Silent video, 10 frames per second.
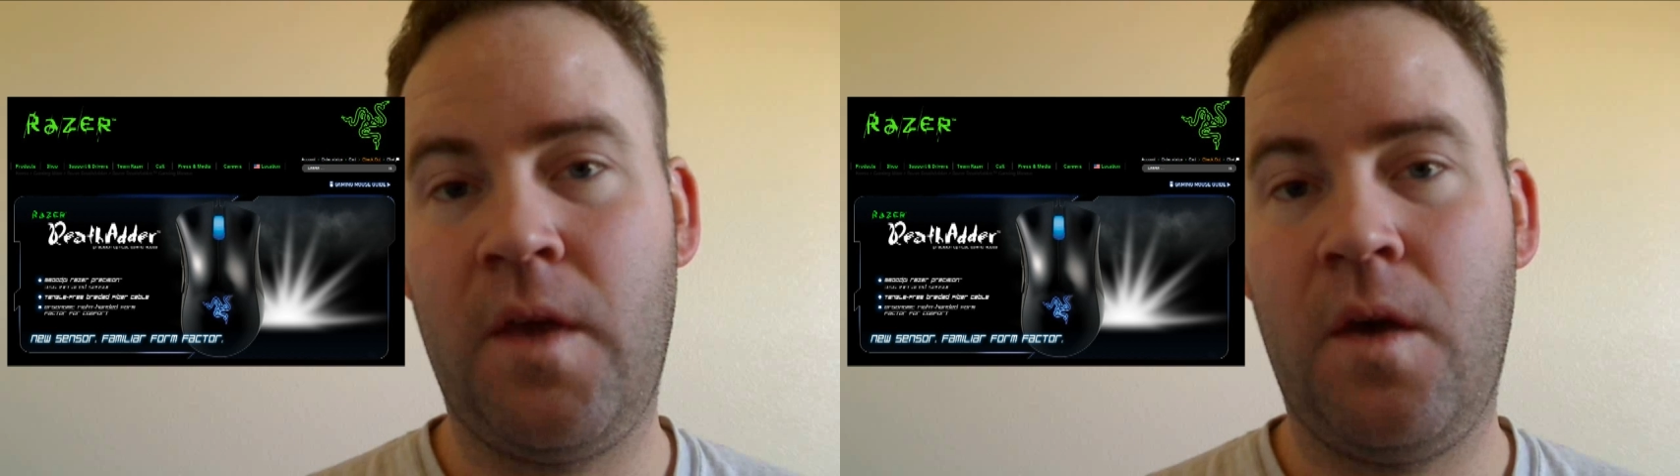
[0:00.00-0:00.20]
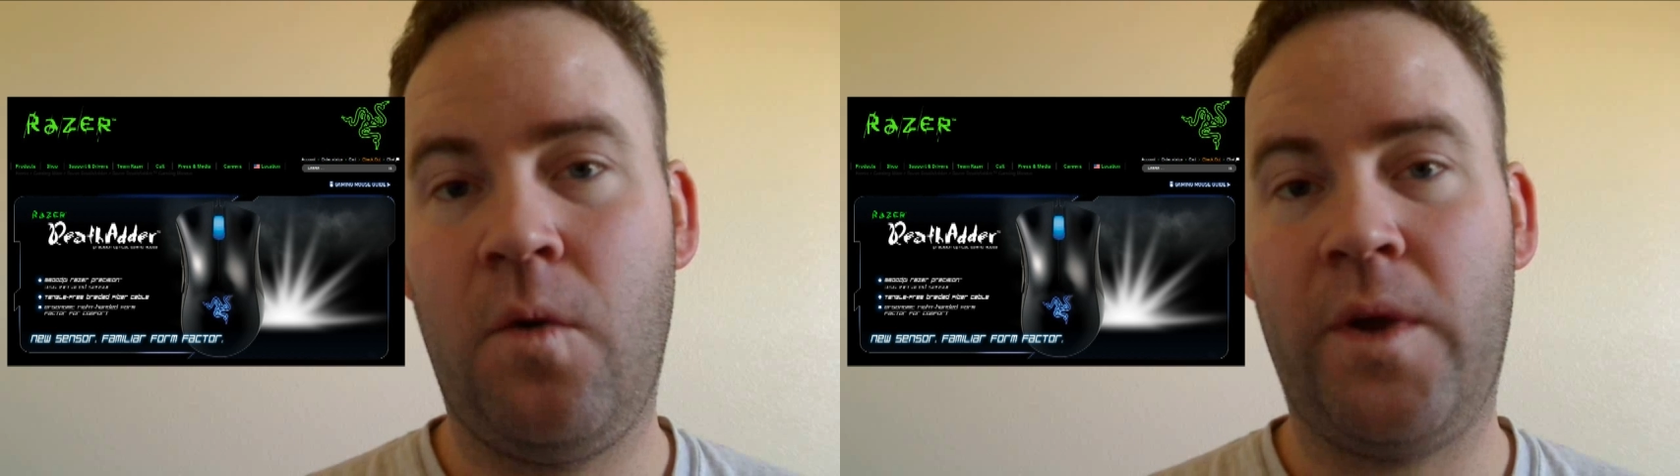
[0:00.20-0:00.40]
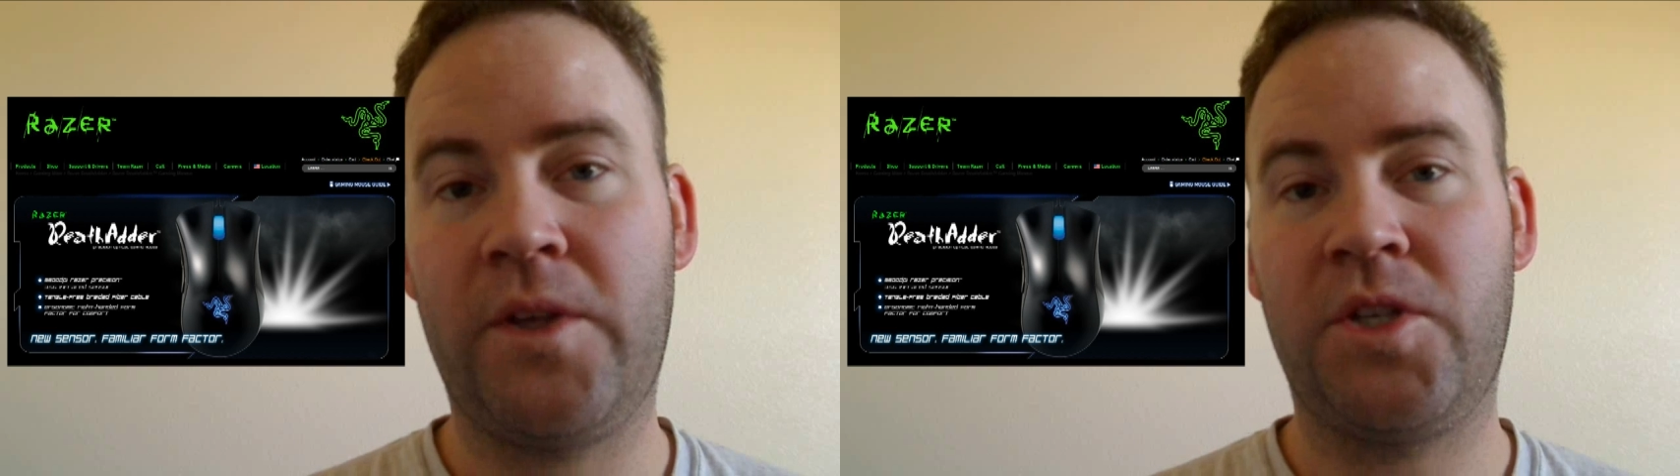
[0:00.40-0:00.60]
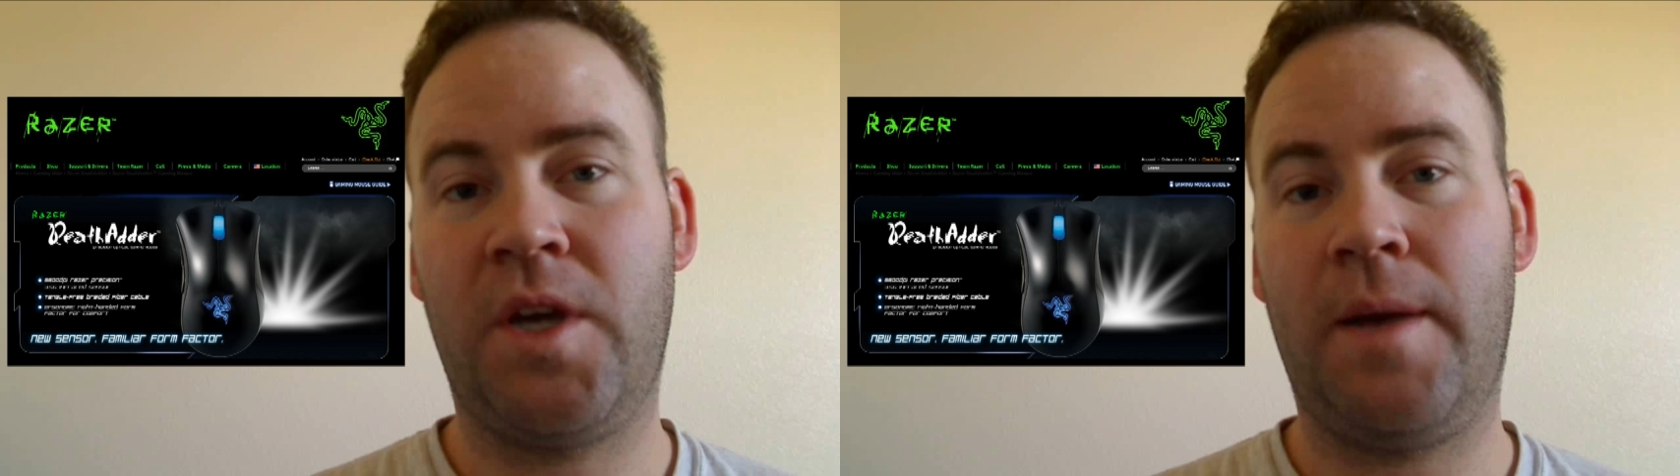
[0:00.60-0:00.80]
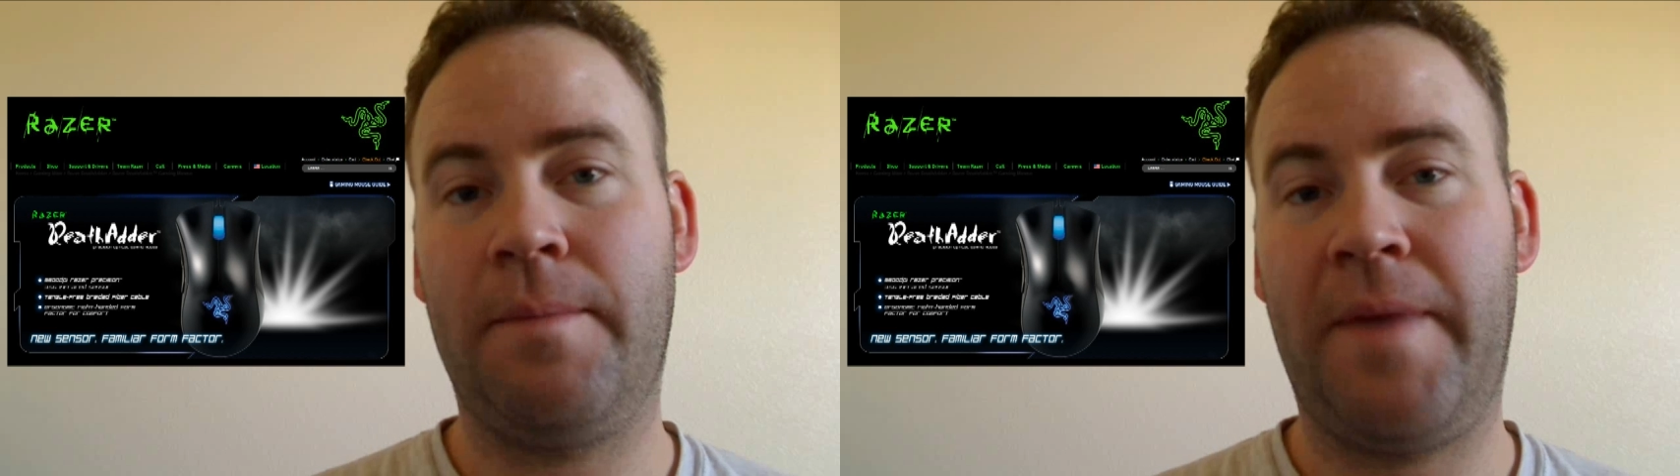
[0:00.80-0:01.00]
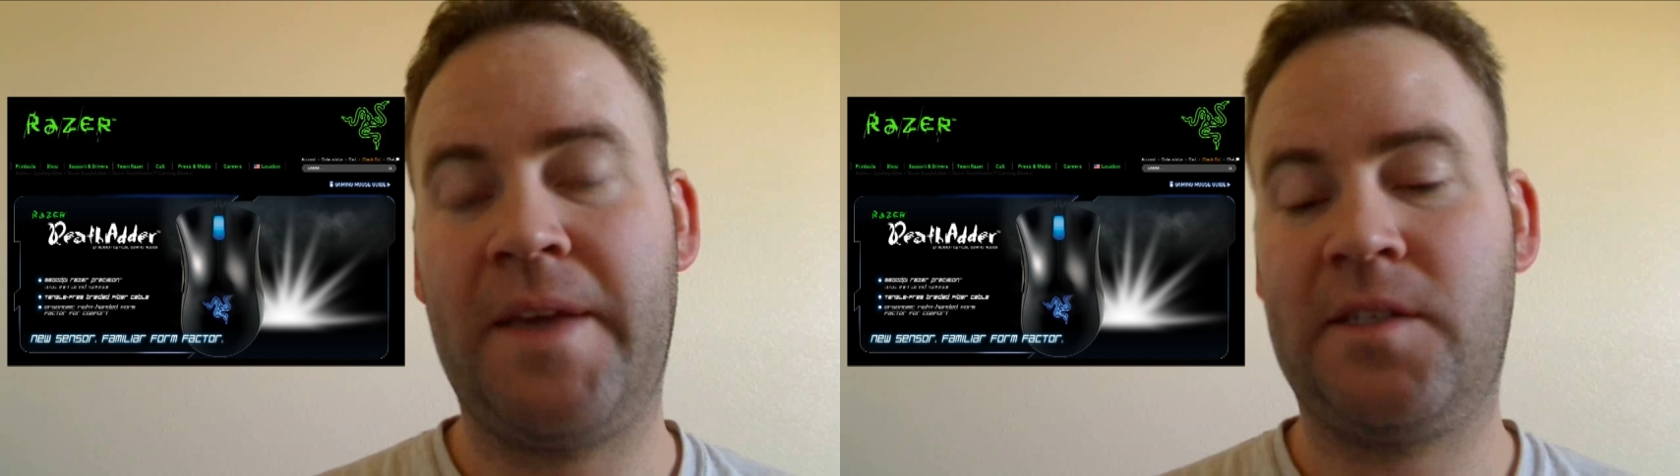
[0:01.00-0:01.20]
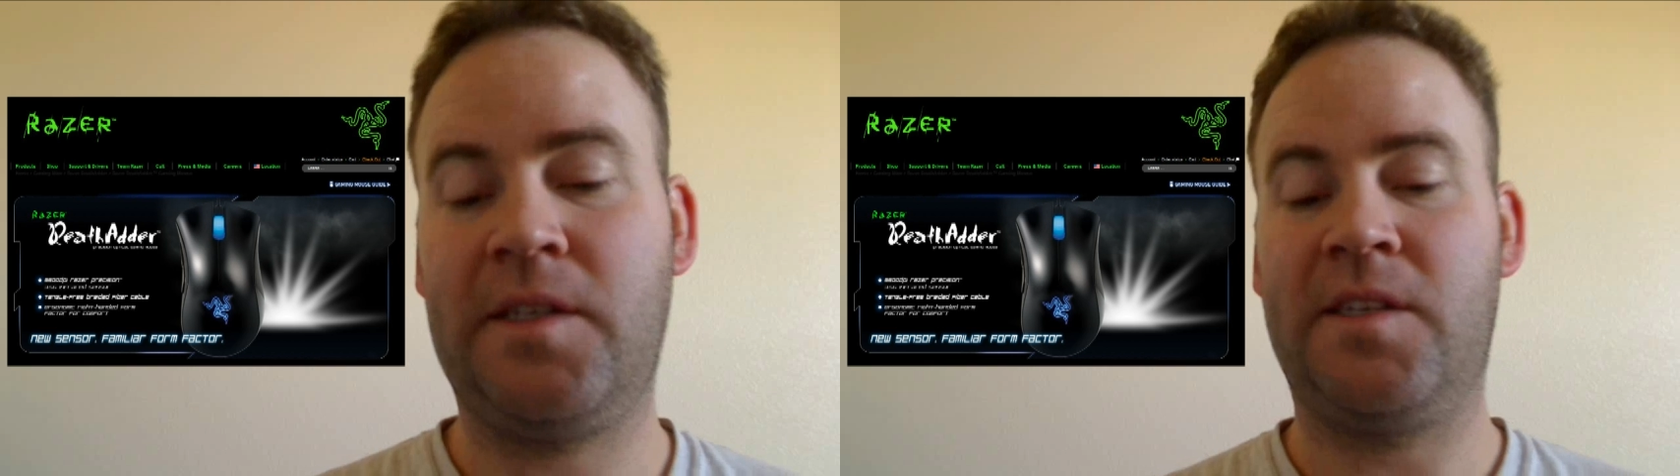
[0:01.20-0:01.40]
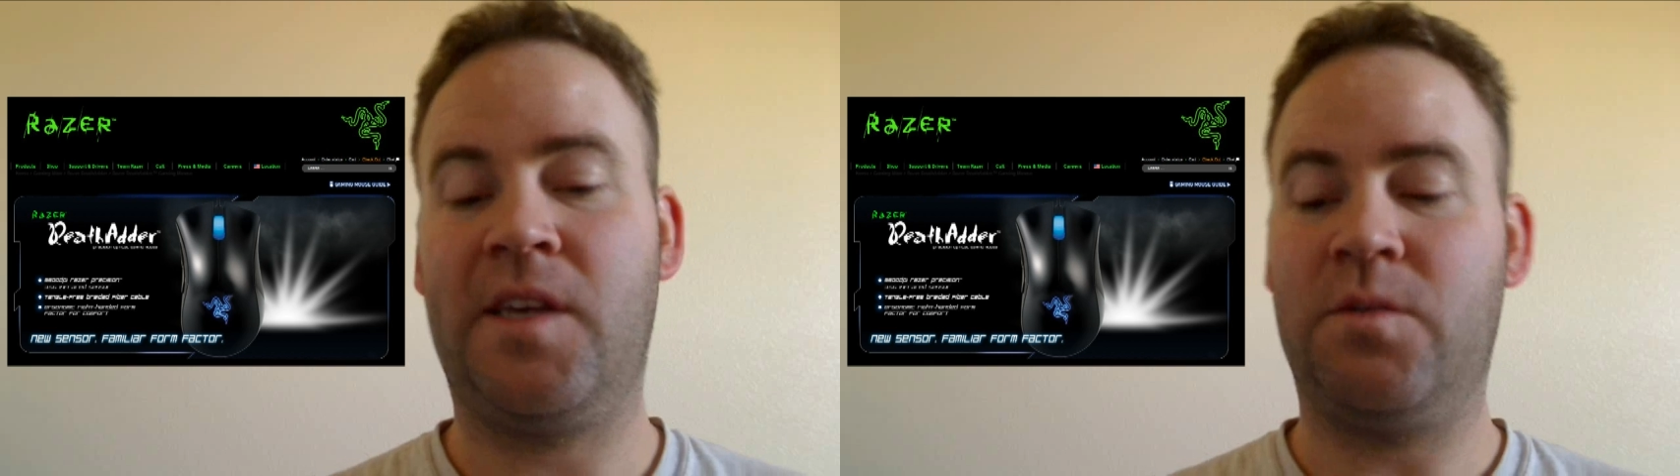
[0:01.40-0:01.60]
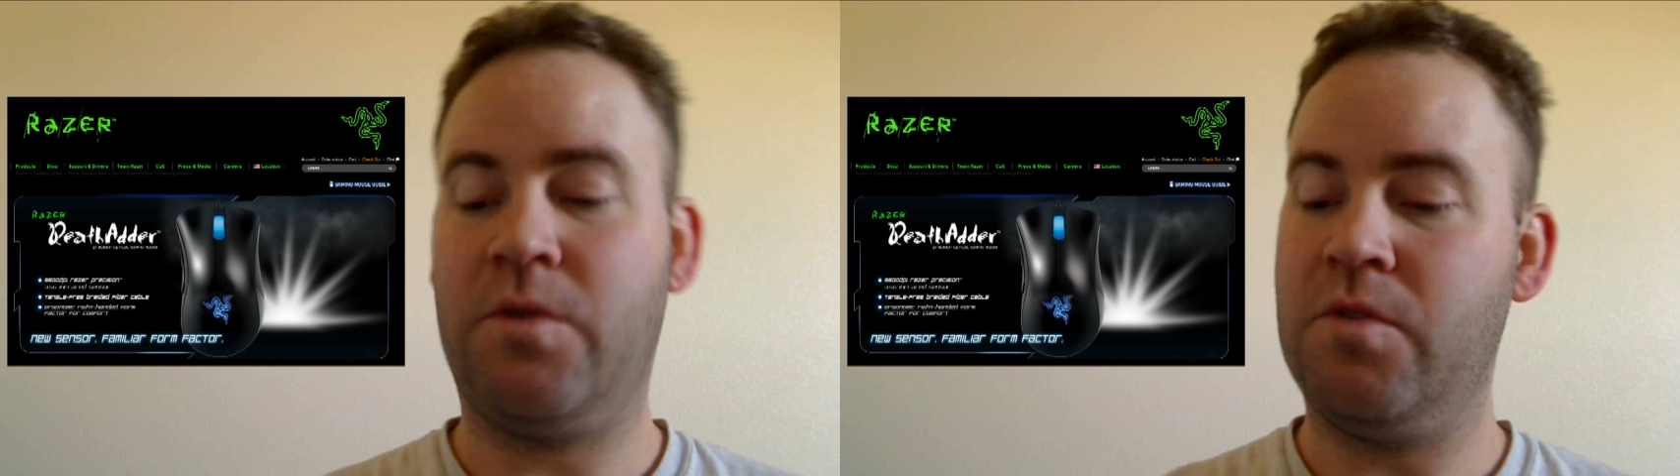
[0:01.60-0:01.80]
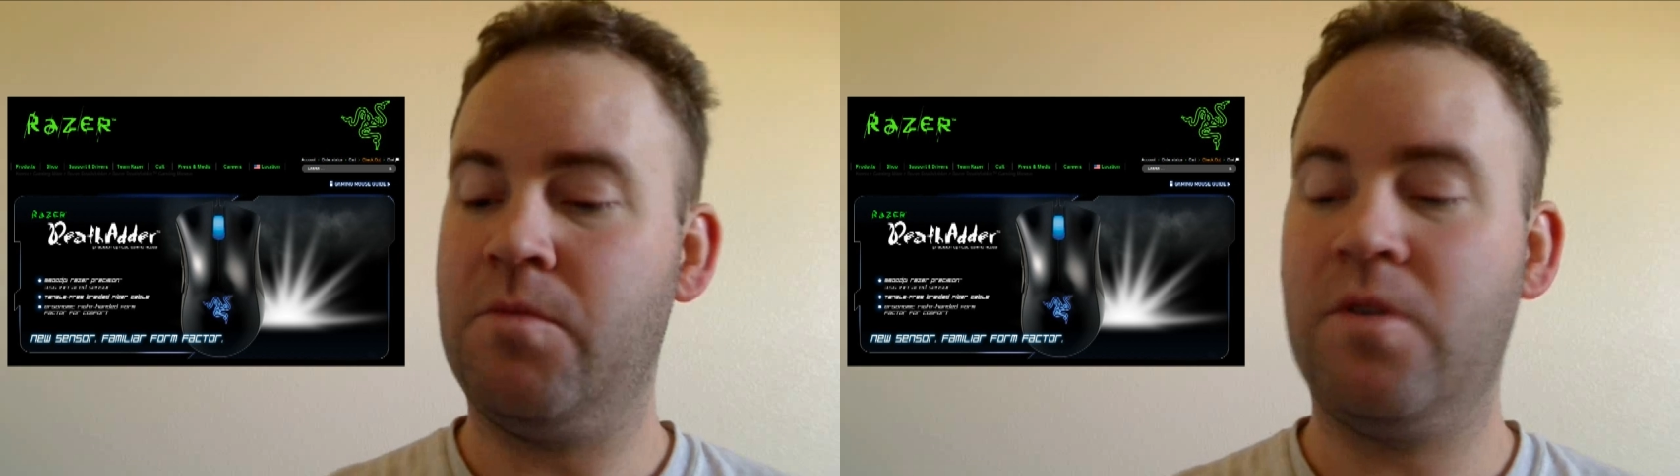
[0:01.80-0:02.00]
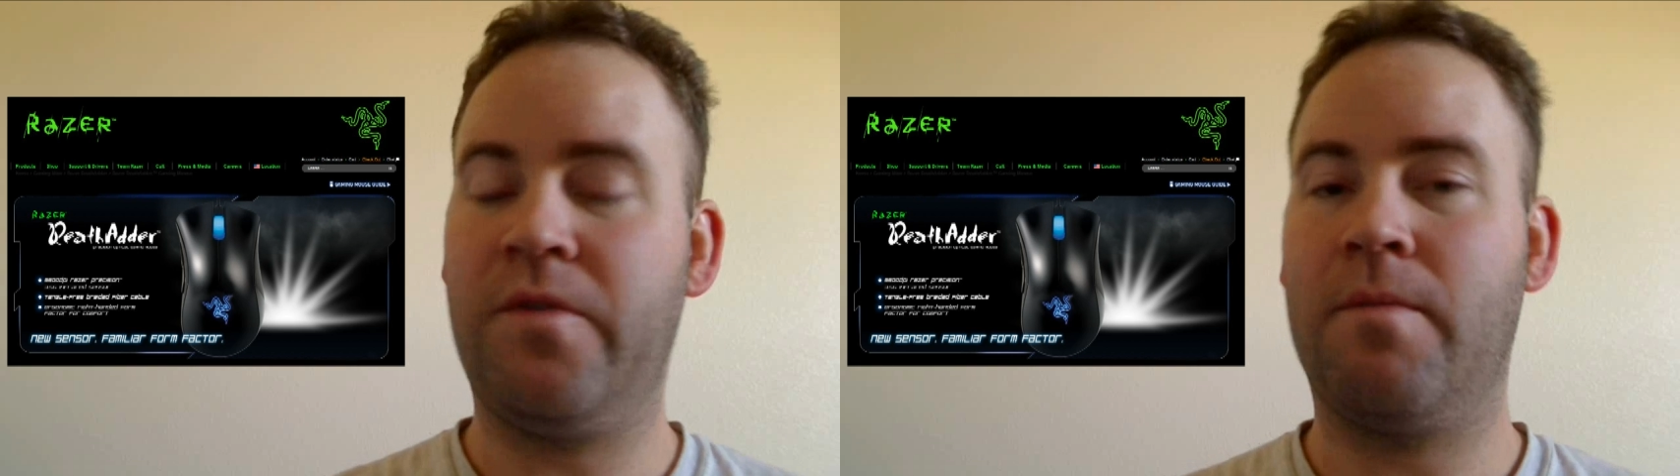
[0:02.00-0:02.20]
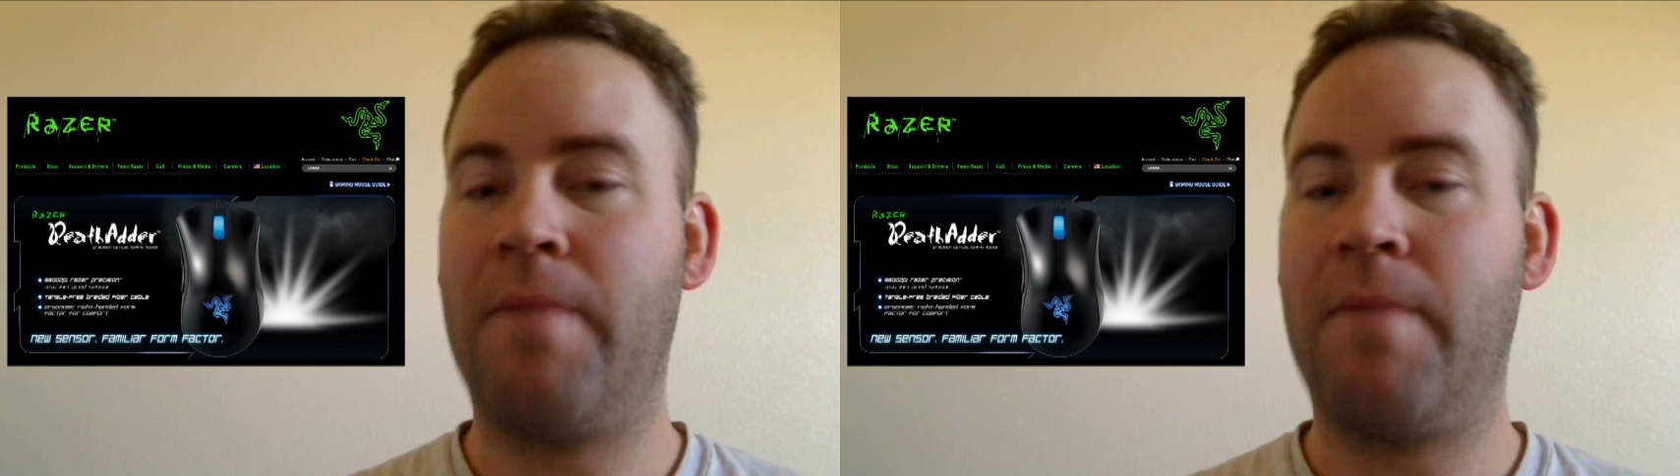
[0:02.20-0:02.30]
which basically says when you move your